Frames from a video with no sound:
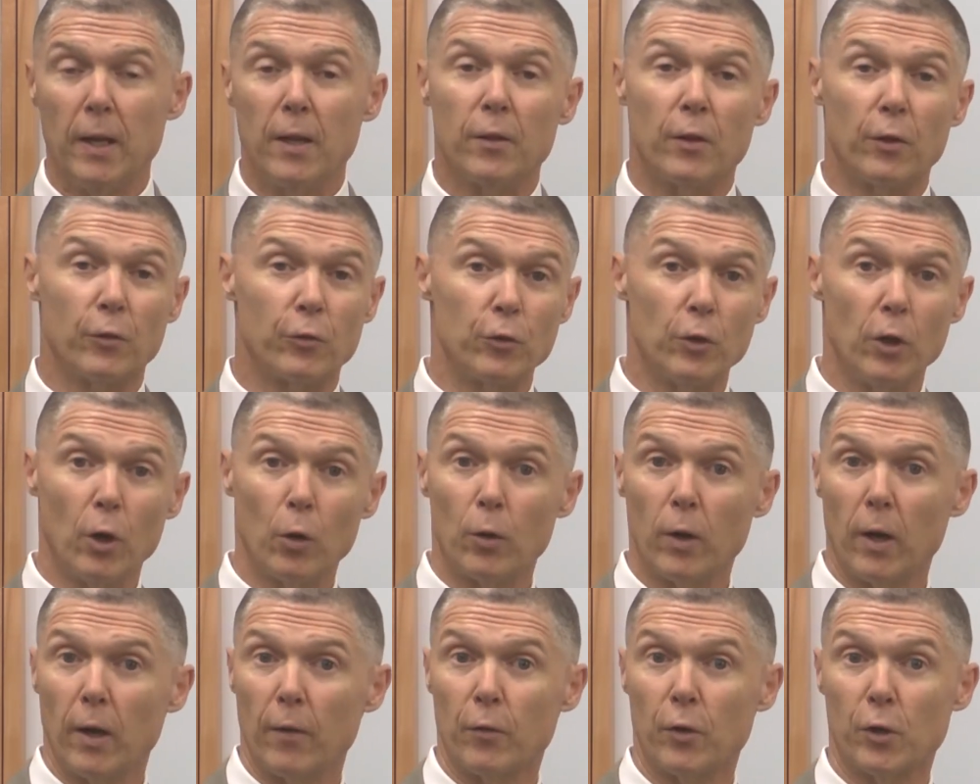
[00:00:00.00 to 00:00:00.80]
There's no
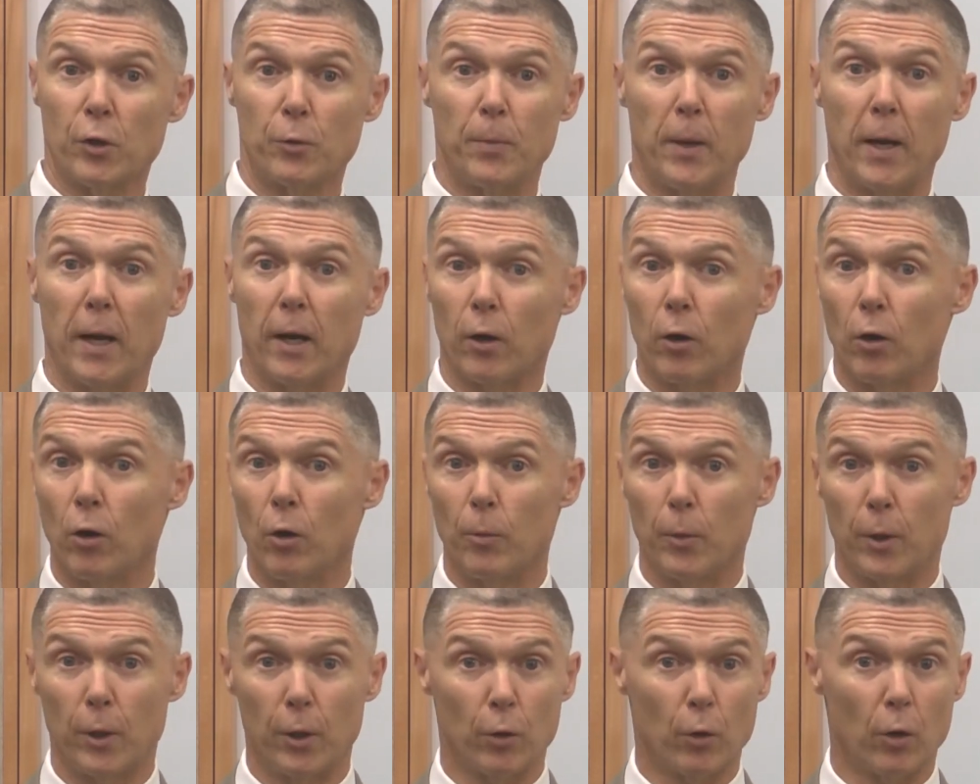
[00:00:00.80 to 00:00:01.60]
coverage back
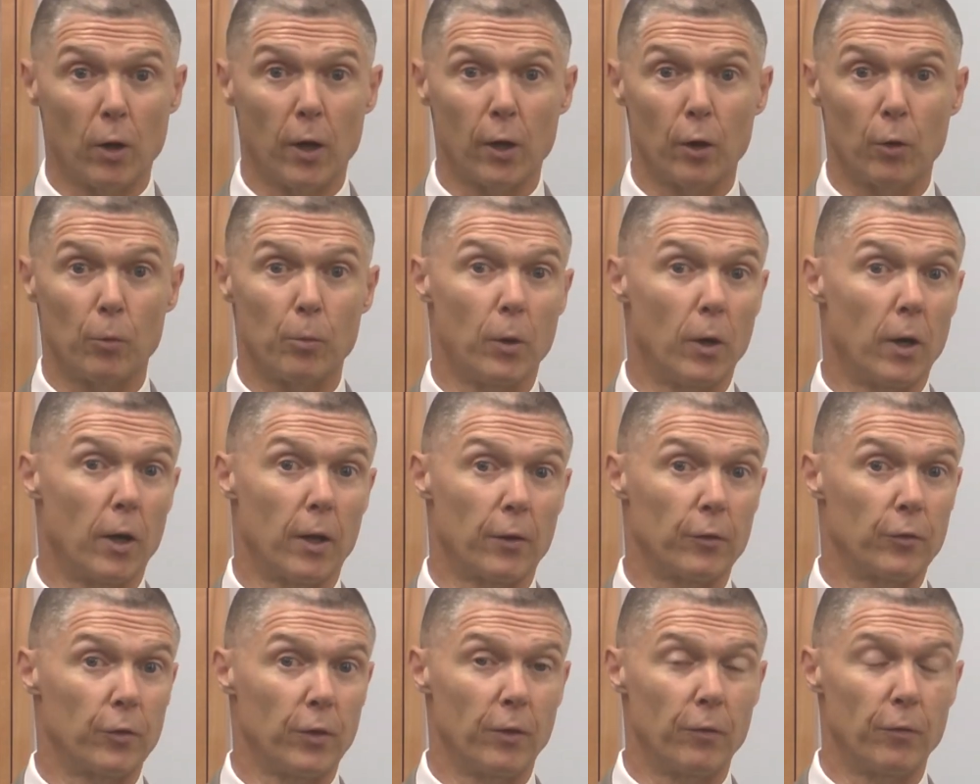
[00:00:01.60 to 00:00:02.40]
home in your auto
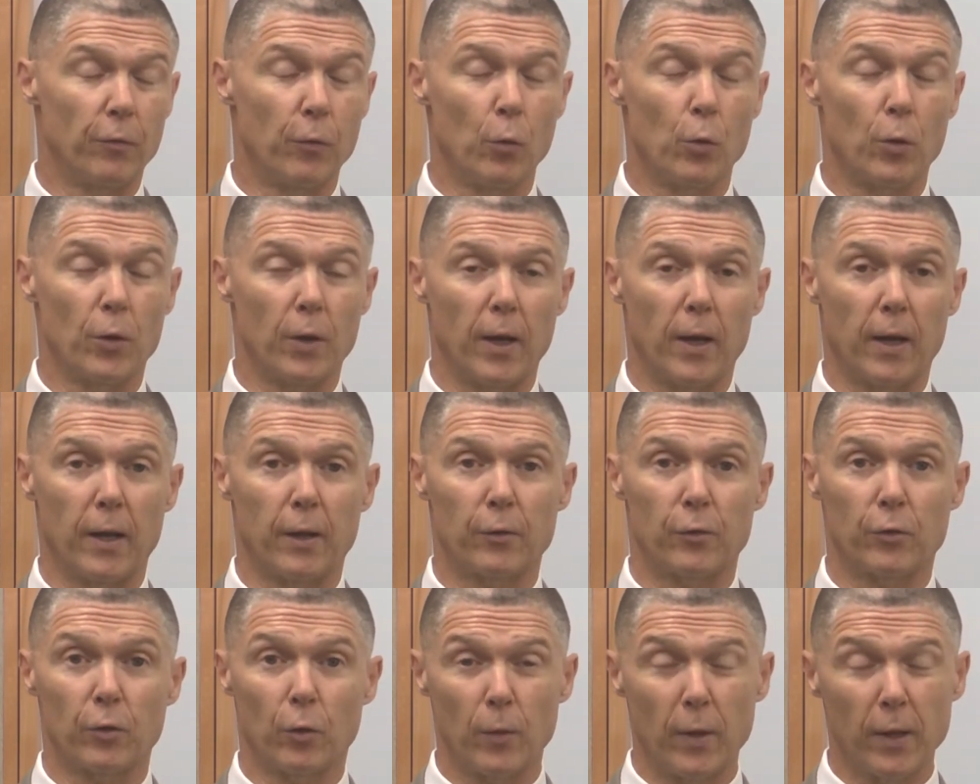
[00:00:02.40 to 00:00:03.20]
policy for
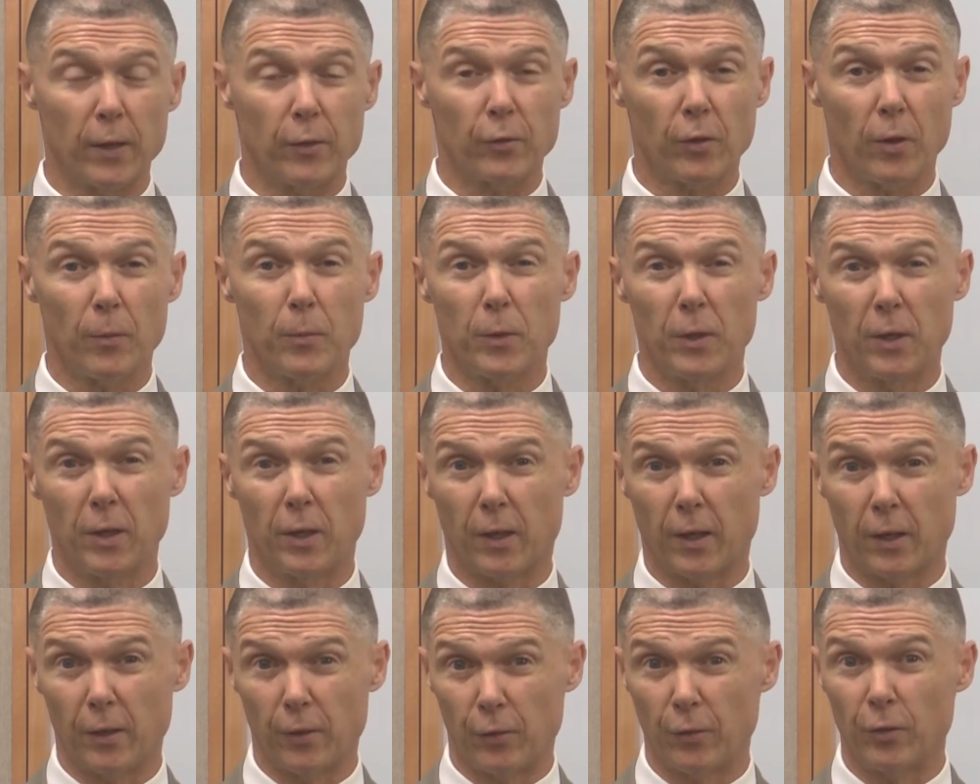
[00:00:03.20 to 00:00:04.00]
that, so that's something
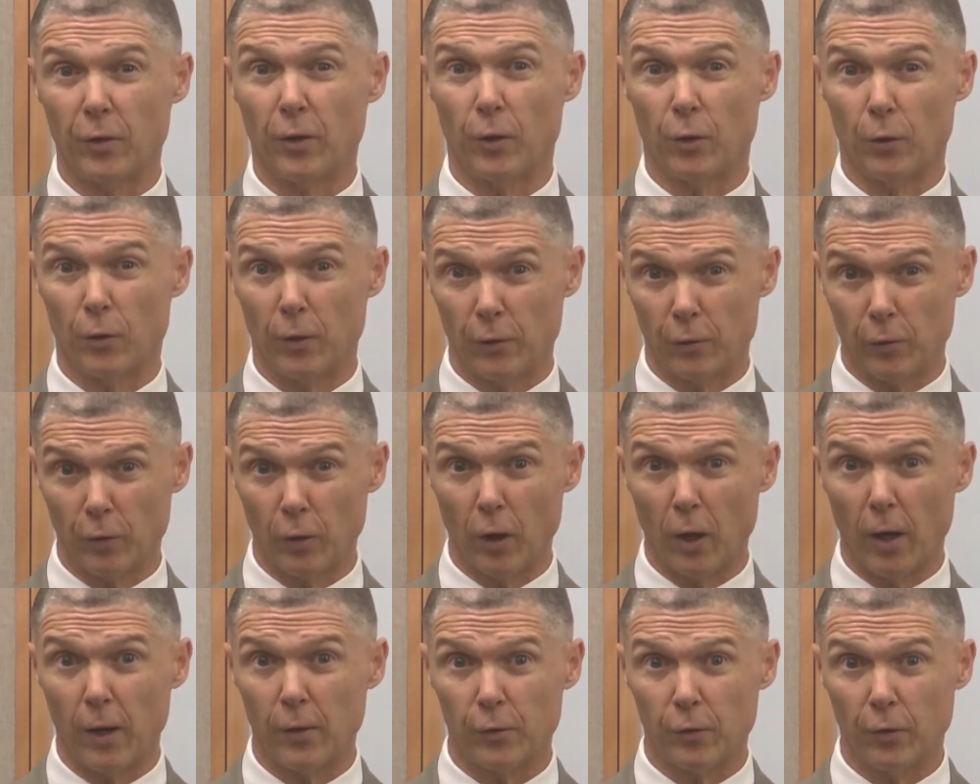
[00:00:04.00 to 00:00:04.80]
to consider this
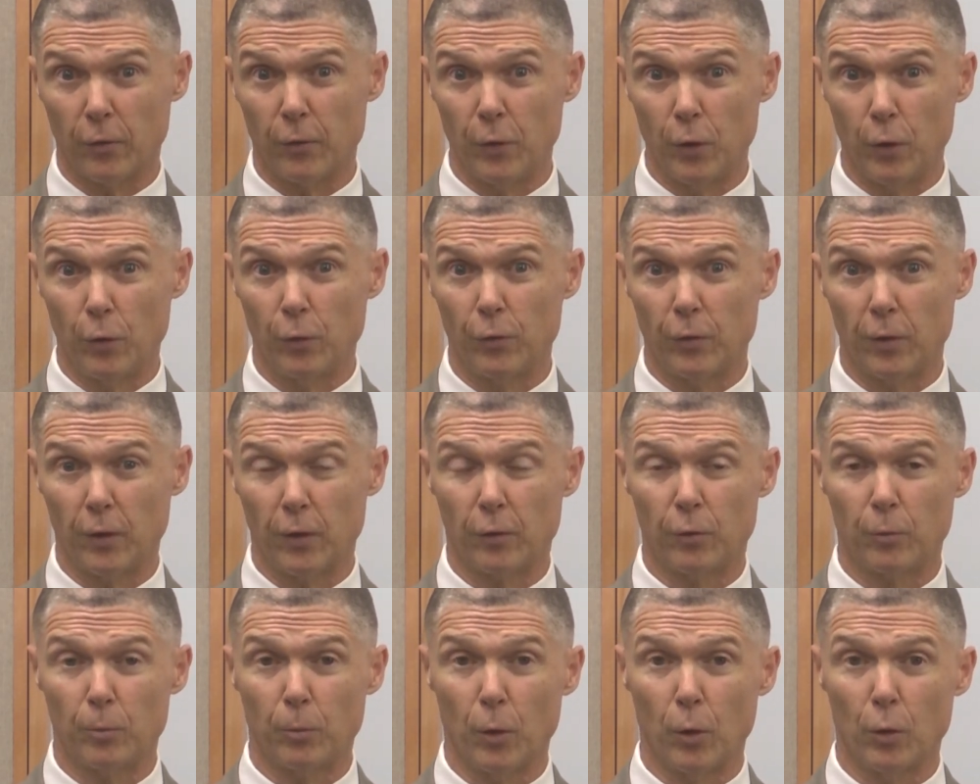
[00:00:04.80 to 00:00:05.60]
loss of use
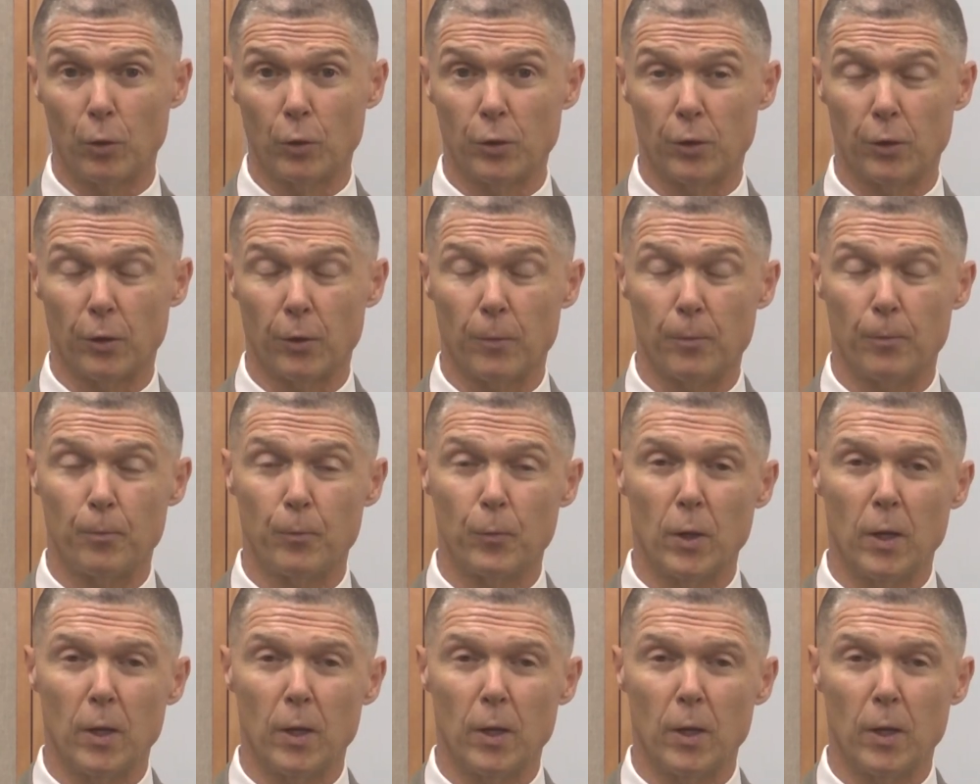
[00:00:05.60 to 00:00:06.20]
exposure.